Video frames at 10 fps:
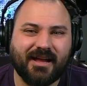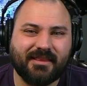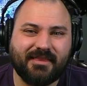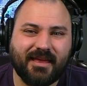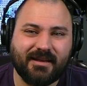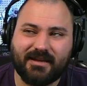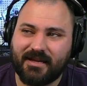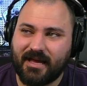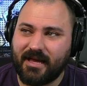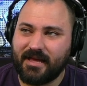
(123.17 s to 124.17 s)
then
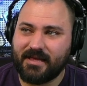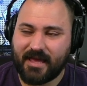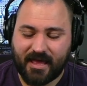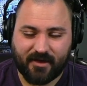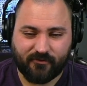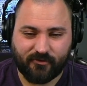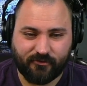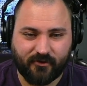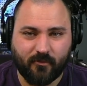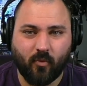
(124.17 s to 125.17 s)
I have
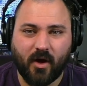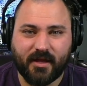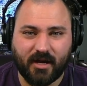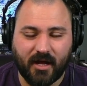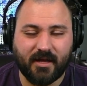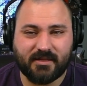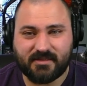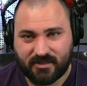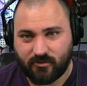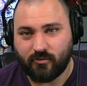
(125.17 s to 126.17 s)
from 1 on
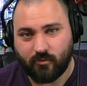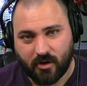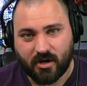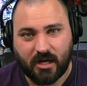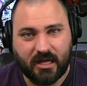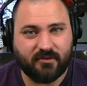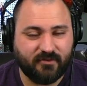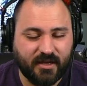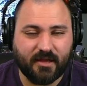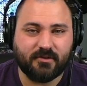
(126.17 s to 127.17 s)
to work on
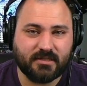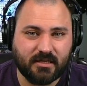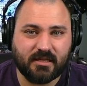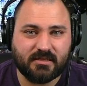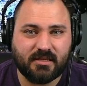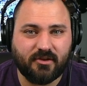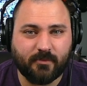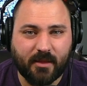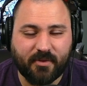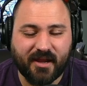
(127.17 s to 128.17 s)
videos and continue
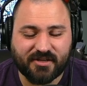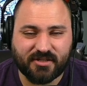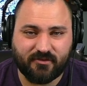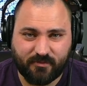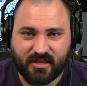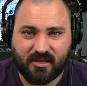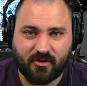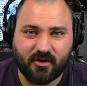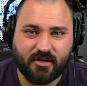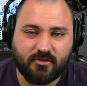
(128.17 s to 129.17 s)
my passion of being
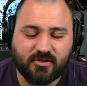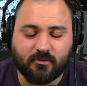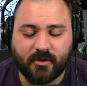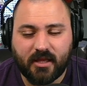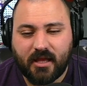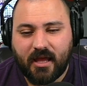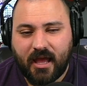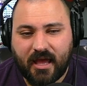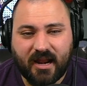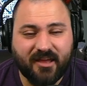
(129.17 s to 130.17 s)
here on YouTube.
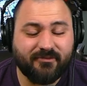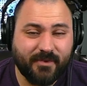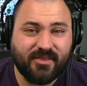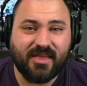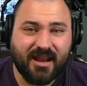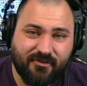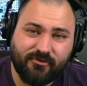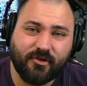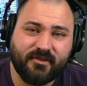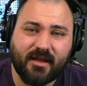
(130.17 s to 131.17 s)
And I have made that a
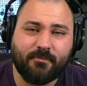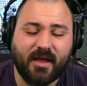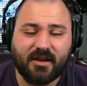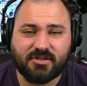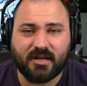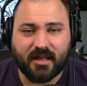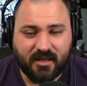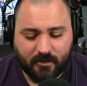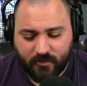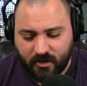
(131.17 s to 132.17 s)
full time passion. I
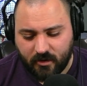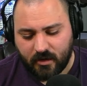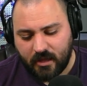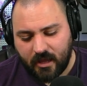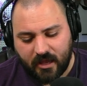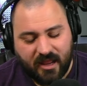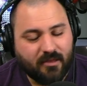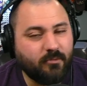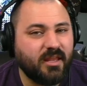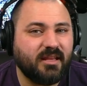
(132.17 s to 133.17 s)
come here and I
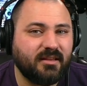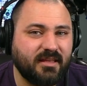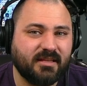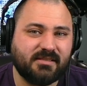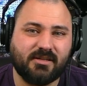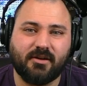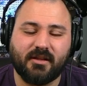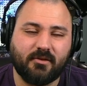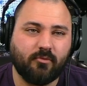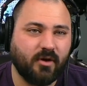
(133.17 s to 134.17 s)
immediately get
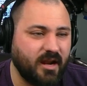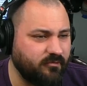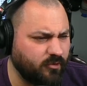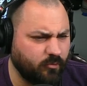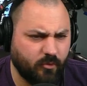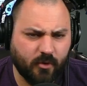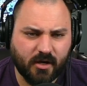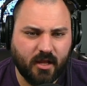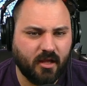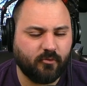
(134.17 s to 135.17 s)
started. Whatever we're
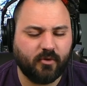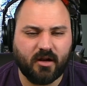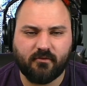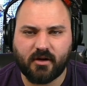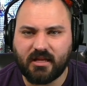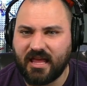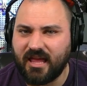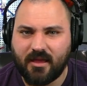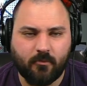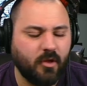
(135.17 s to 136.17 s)
working on, whatever
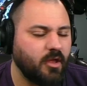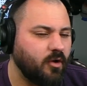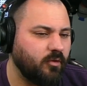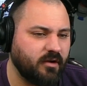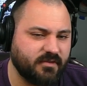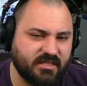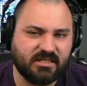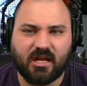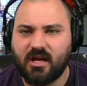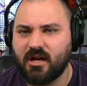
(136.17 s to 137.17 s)
game, whatever
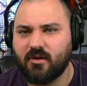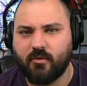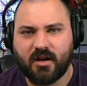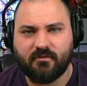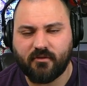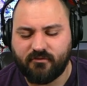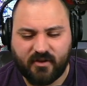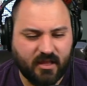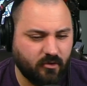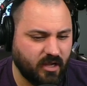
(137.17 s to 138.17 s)
song, whatever
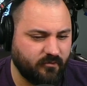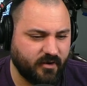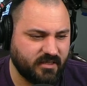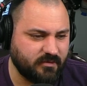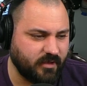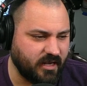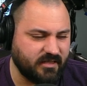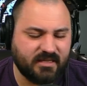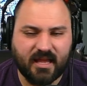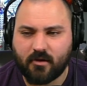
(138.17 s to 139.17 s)
video covering some kind of
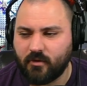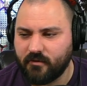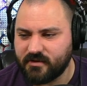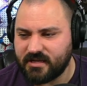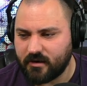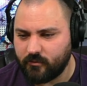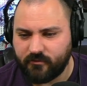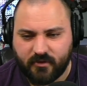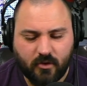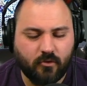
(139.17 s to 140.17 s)
tech, whatever tech
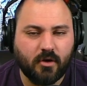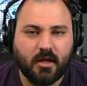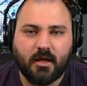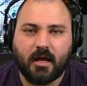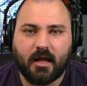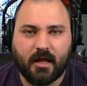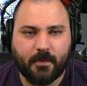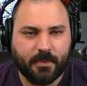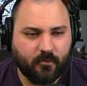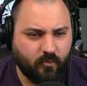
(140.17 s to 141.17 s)
review,
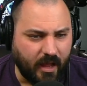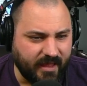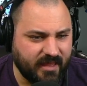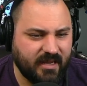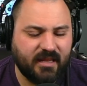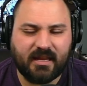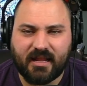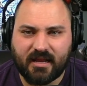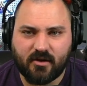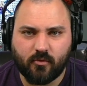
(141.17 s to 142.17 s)
um, I get in and
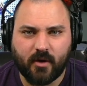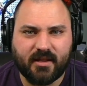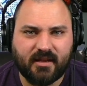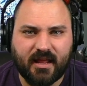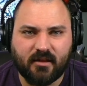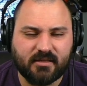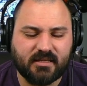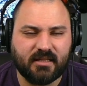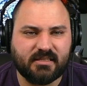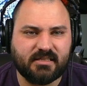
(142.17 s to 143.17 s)
I grind it out
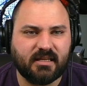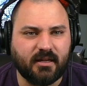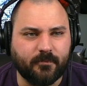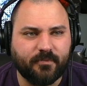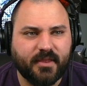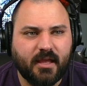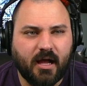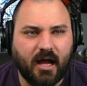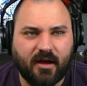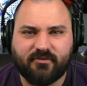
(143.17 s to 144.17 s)
until it's done.
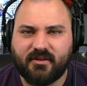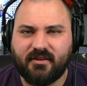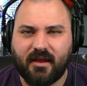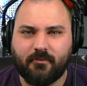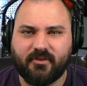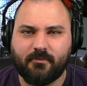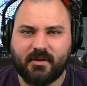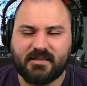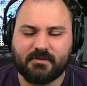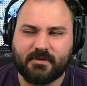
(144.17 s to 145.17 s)
Oftentimes, that
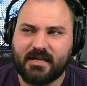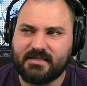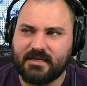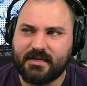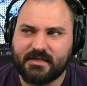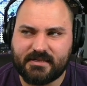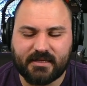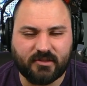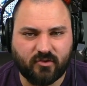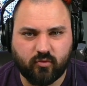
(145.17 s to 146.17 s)
means I'm not done until
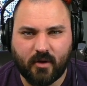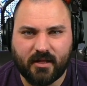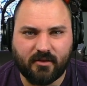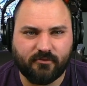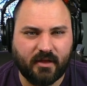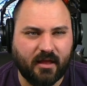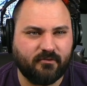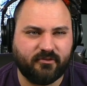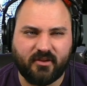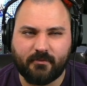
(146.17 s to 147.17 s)
until 12.
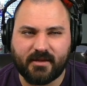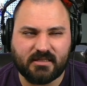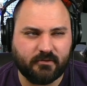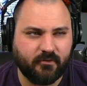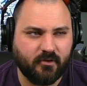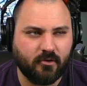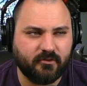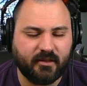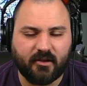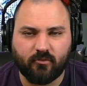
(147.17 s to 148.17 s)
I've seen myself even go as
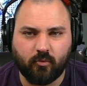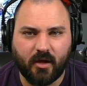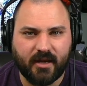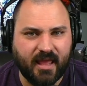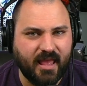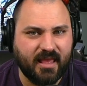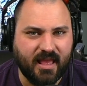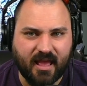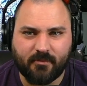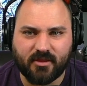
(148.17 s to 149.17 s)
late as 1
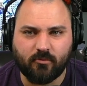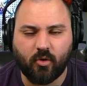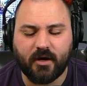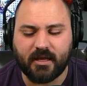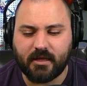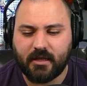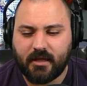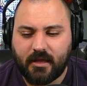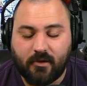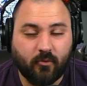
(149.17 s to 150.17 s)
a.m. in the morning
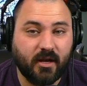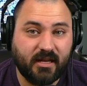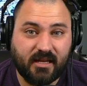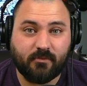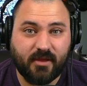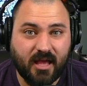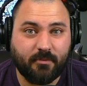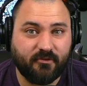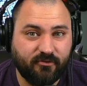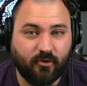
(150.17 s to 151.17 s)
when I need to be up
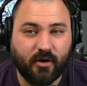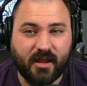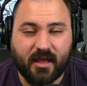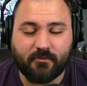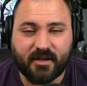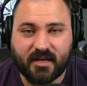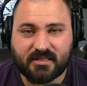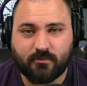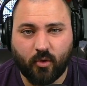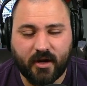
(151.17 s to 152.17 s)
at 4 a.m. the
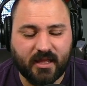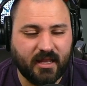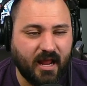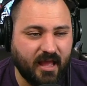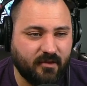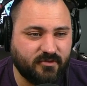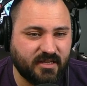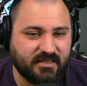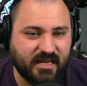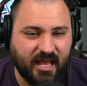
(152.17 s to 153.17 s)
next morning. And I have
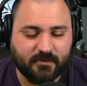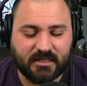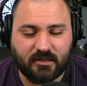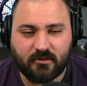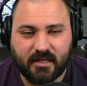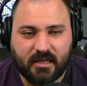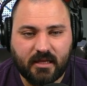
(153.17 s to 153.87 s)
just absolutely